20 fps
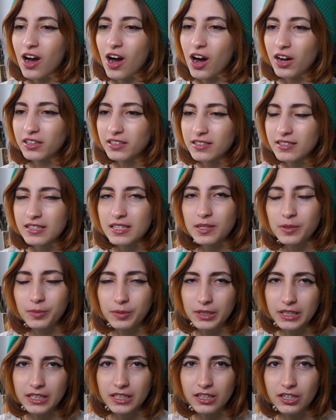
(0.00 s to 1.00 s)
honestly
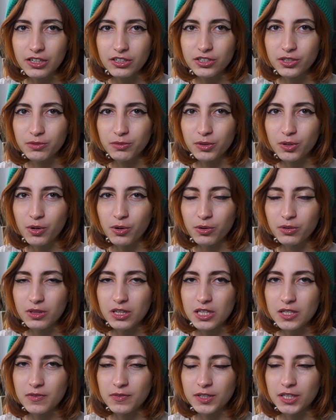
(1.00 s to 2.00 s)
really hard to record
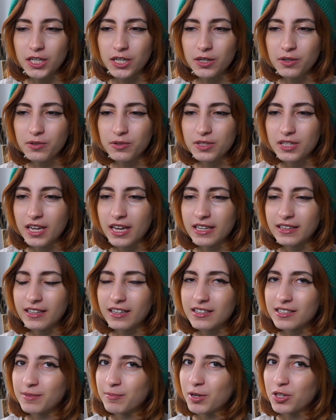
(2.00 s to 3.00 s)
these videos, and
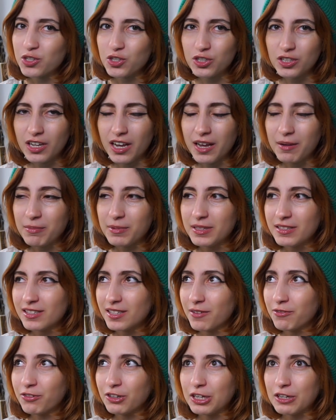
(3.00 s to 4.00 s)
not to mention I've been
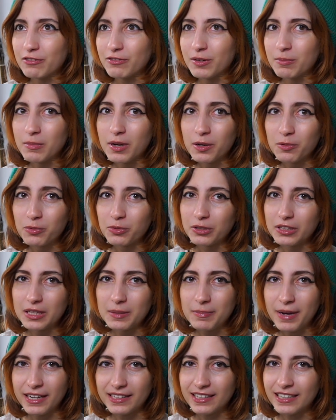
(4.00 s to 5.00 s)
suffering from a really
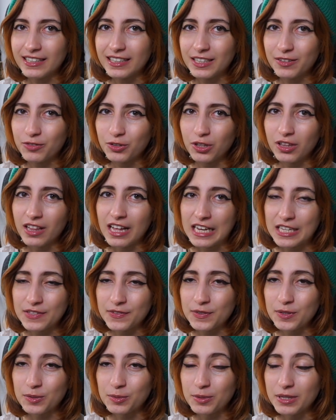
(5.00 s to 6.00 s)
bad headache for the last
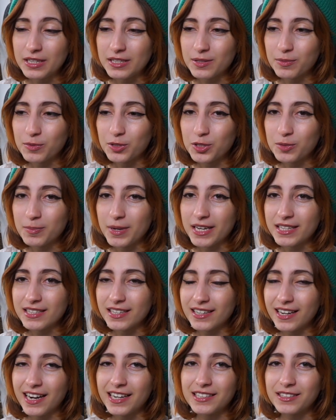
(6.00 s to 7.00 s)
few weeks, which makes
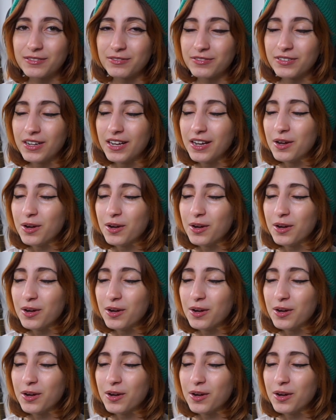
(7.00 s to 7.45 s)
it kind of